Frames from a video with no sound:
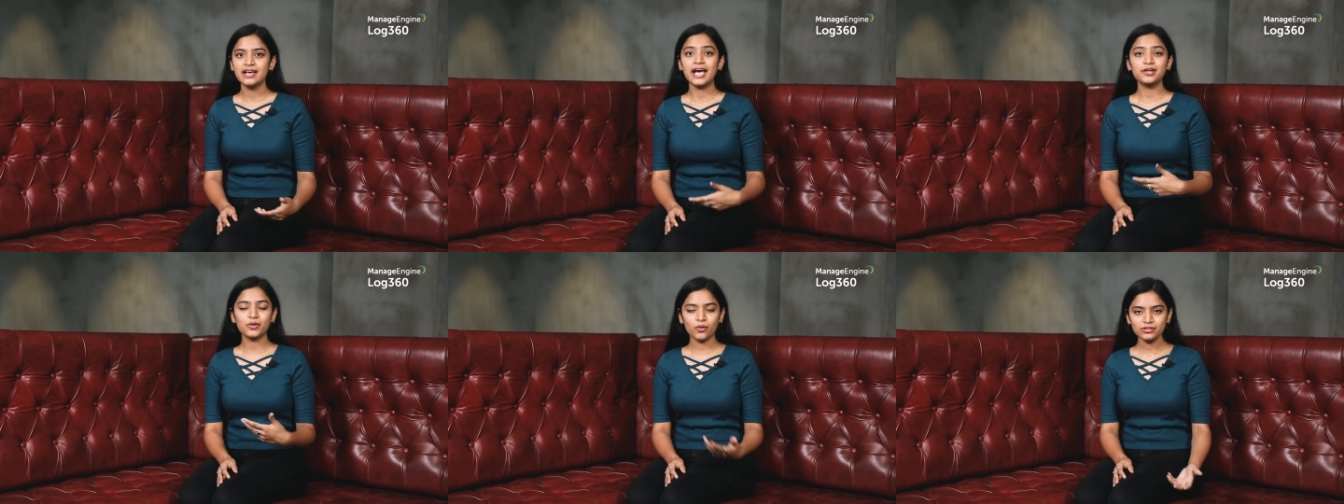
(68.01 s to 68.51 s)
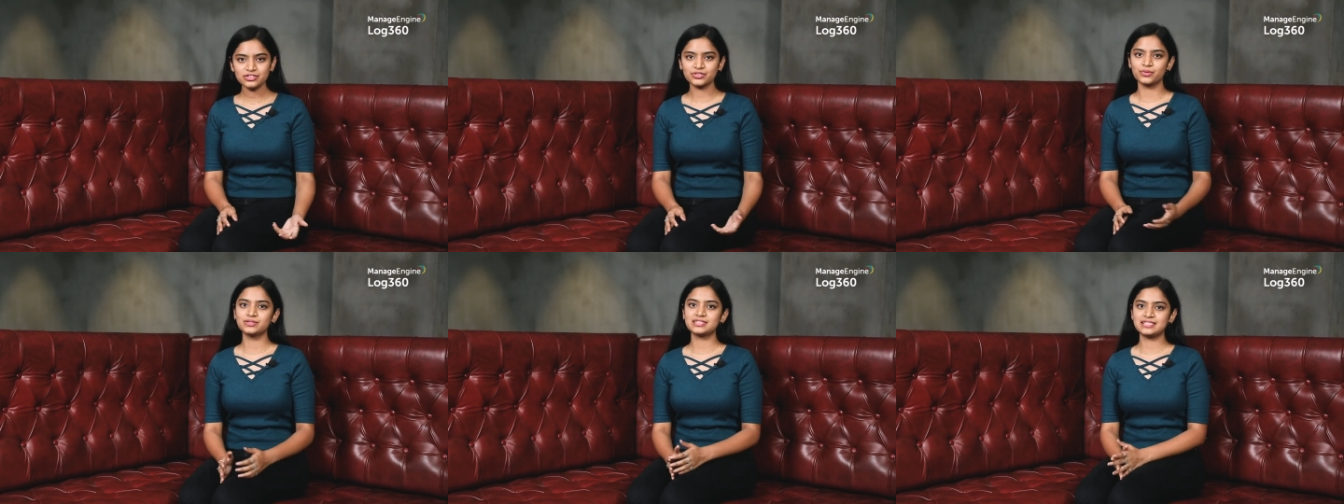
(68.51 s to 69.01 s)
And
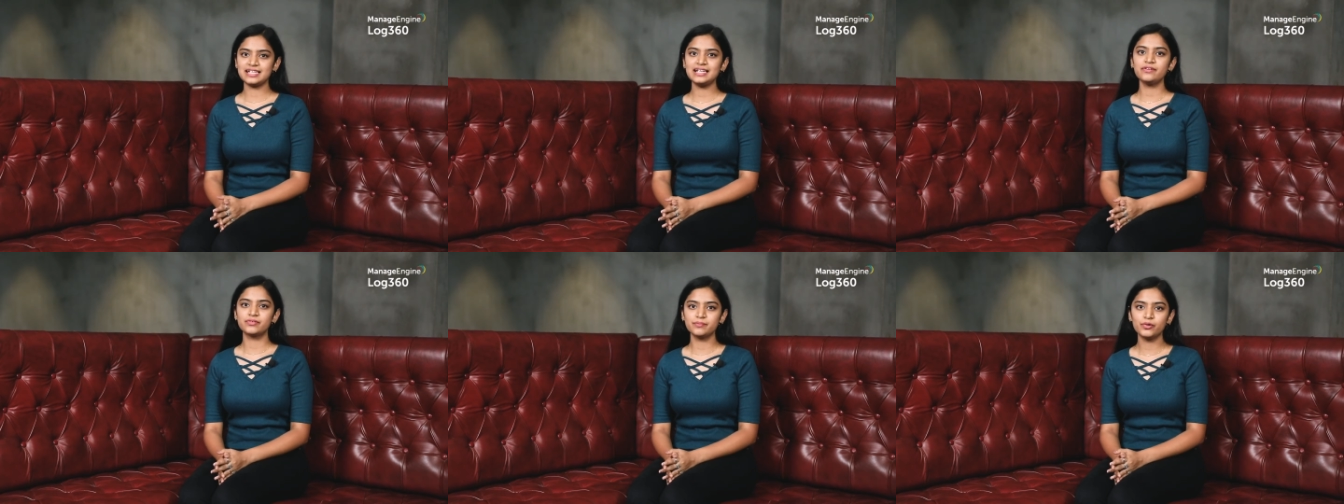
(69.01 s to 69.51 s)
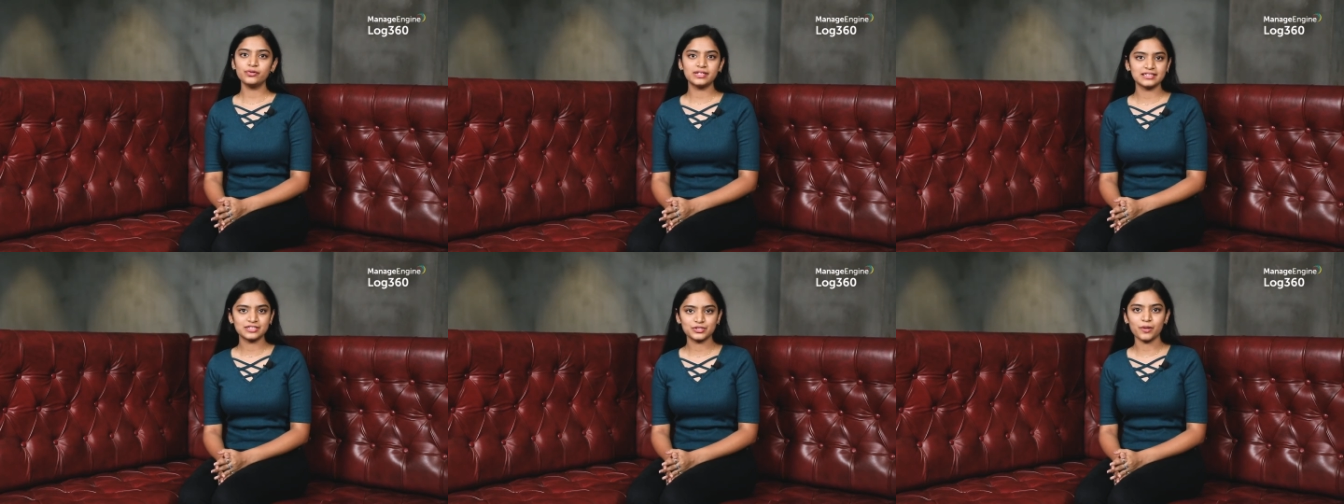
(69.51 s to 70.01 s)
also, stealing remote
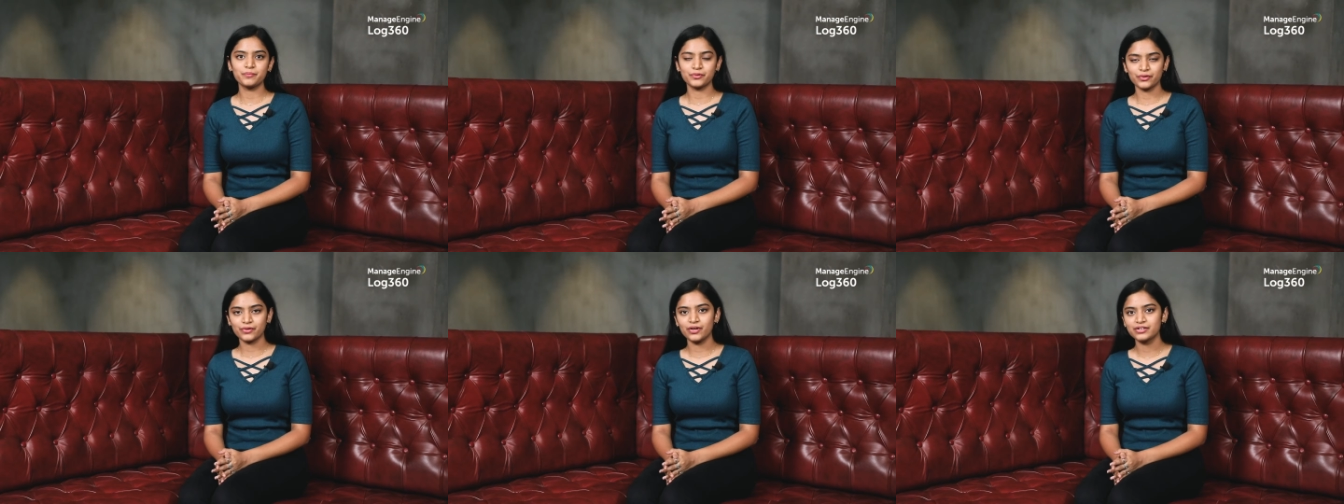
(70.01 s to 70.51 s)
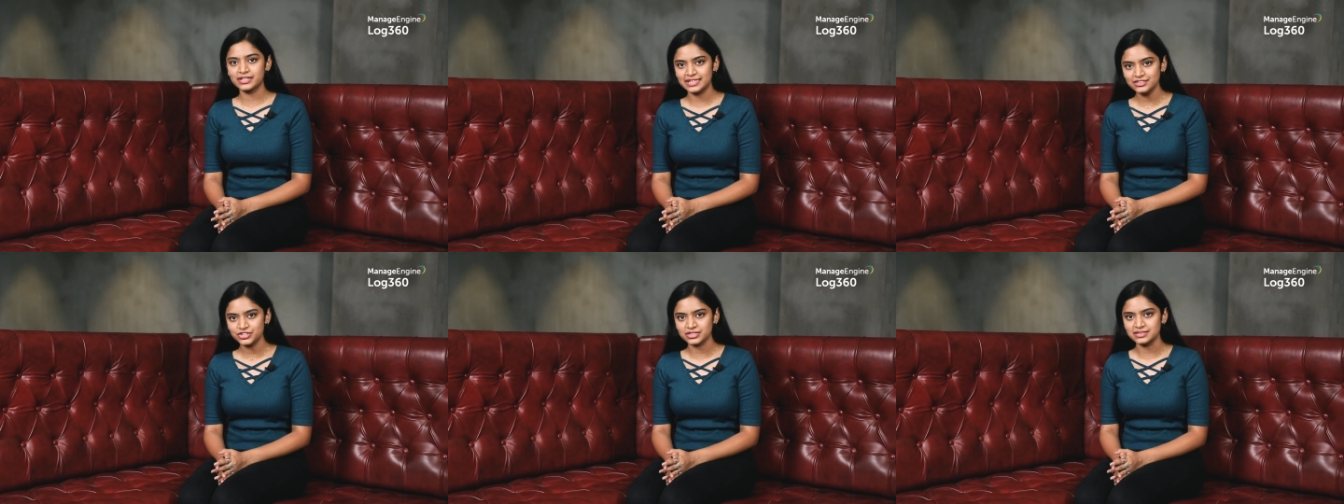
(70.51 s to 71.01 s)
desktop protocol
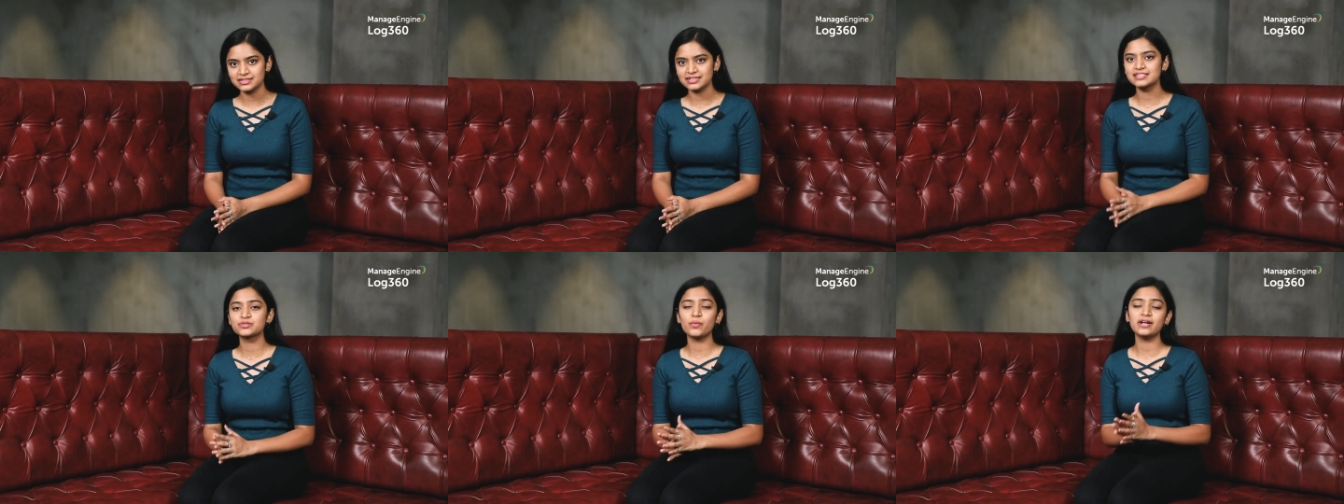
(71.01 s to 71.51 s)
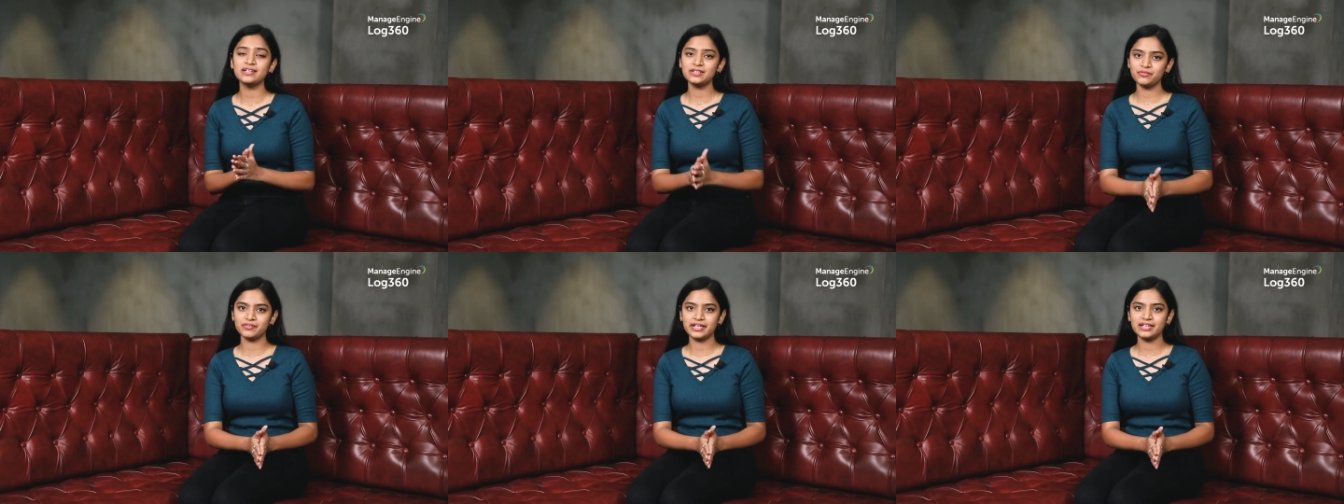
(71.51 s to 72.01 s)
credentials is one
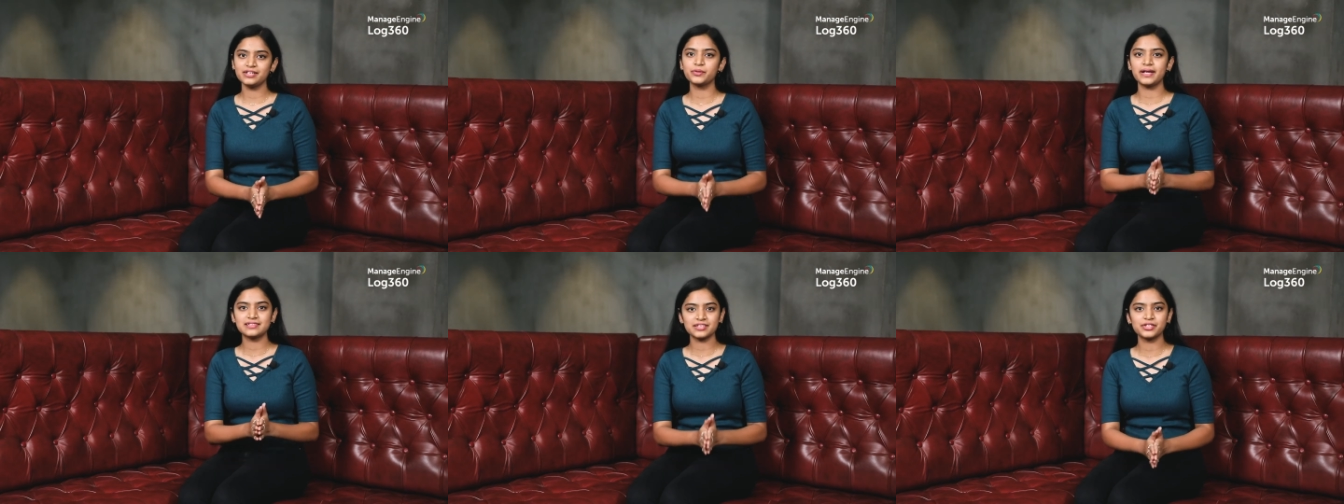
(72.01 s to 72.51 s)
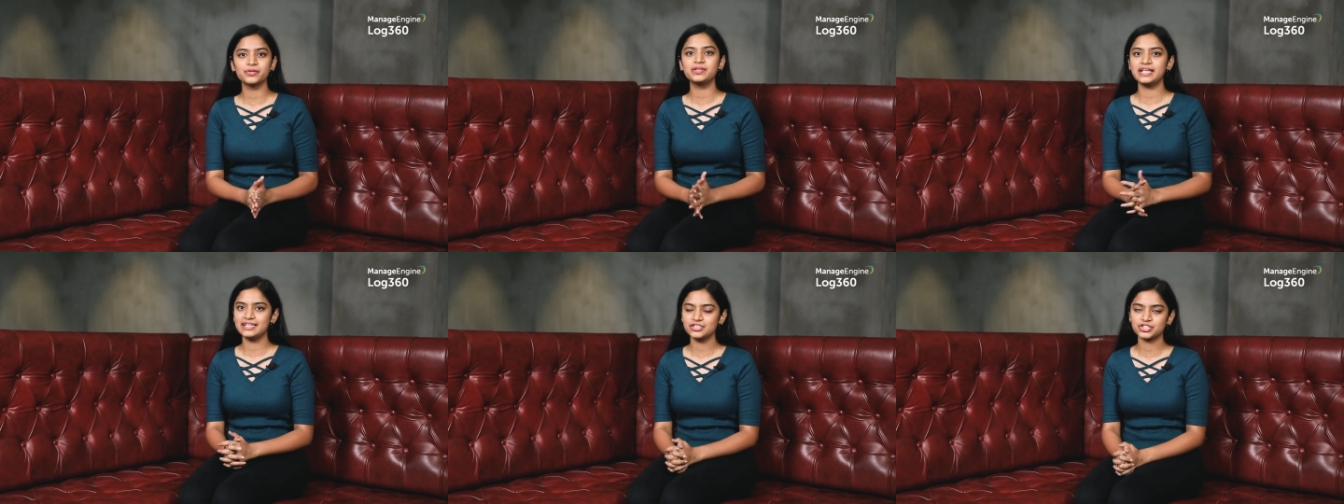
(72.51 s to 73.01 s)
other way to execute
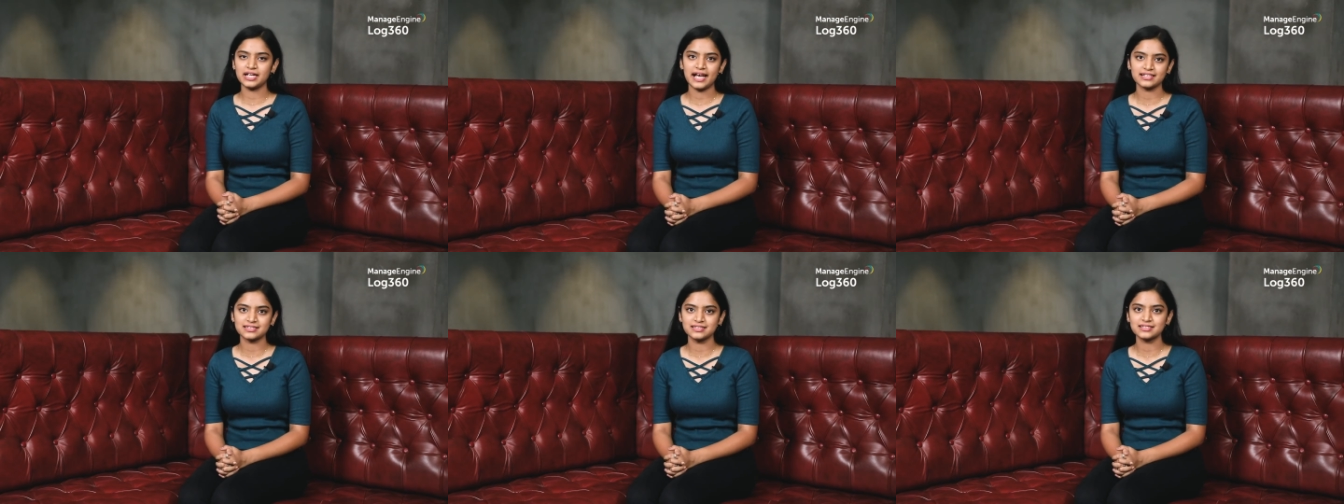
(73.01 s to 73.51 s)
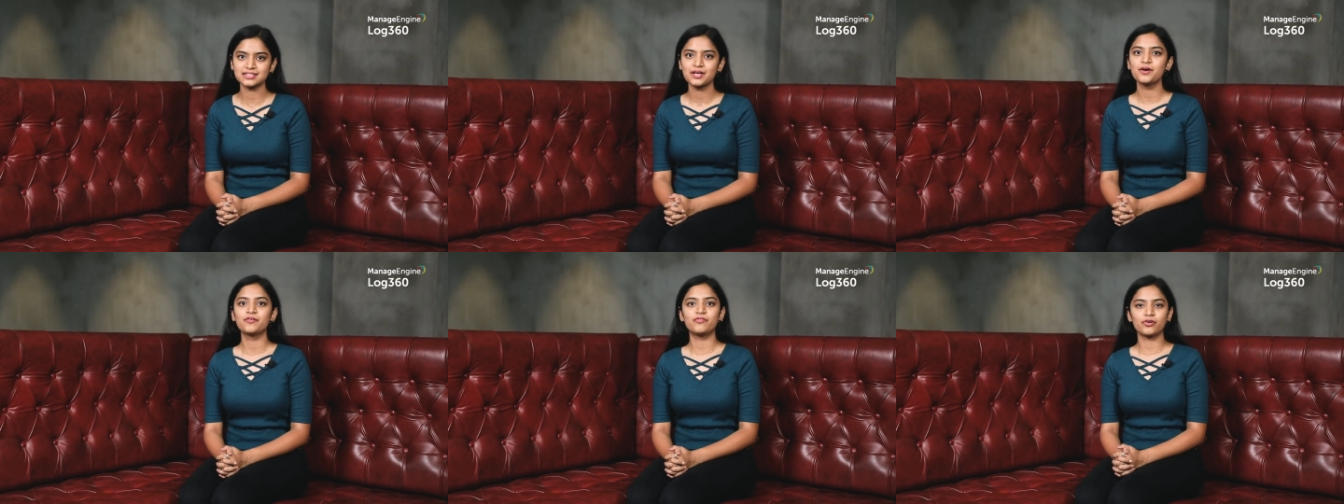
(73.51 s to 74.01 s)
the initial access
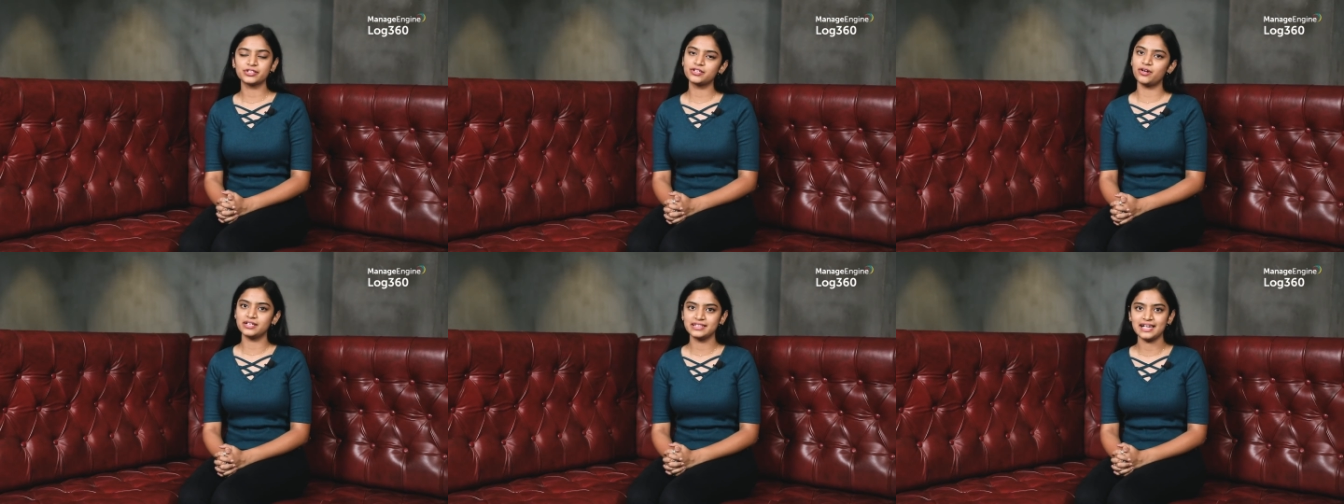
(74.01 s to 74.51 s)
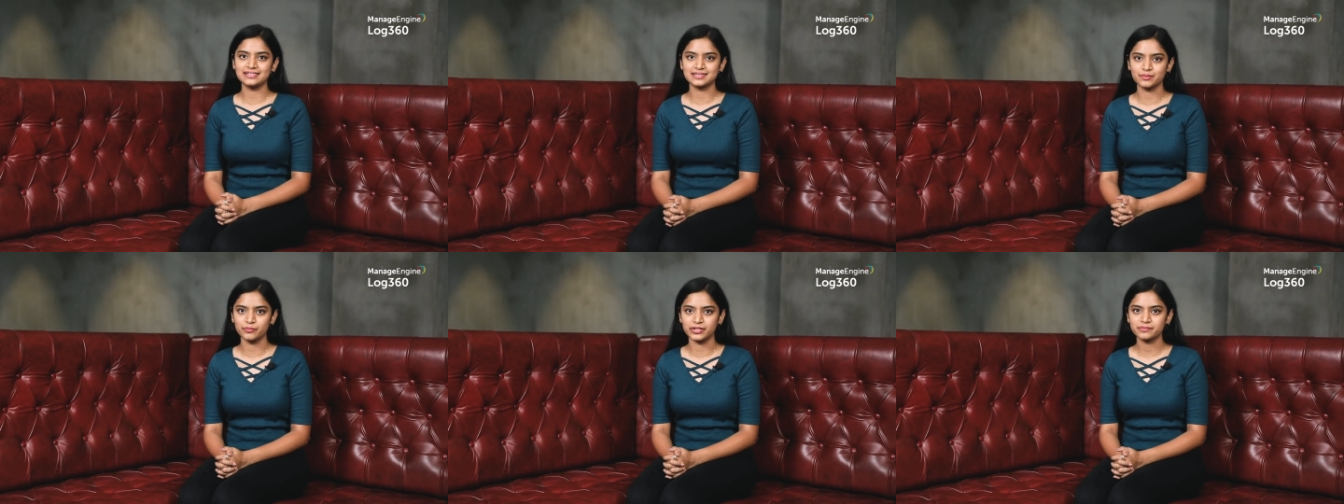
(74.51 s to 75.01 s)
for the Conti
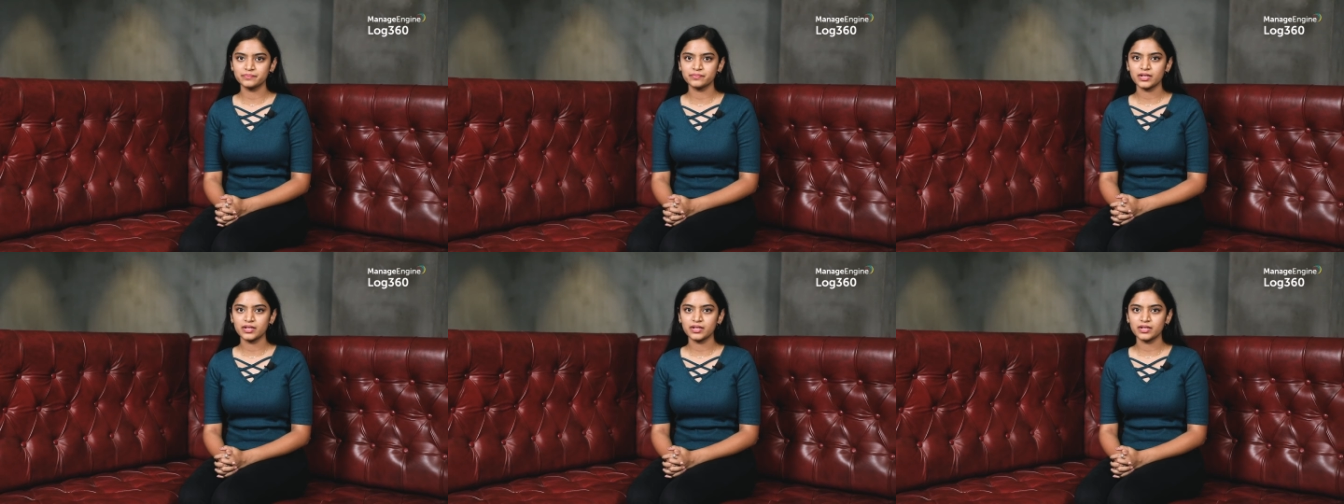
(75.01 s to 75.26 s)
ransomware.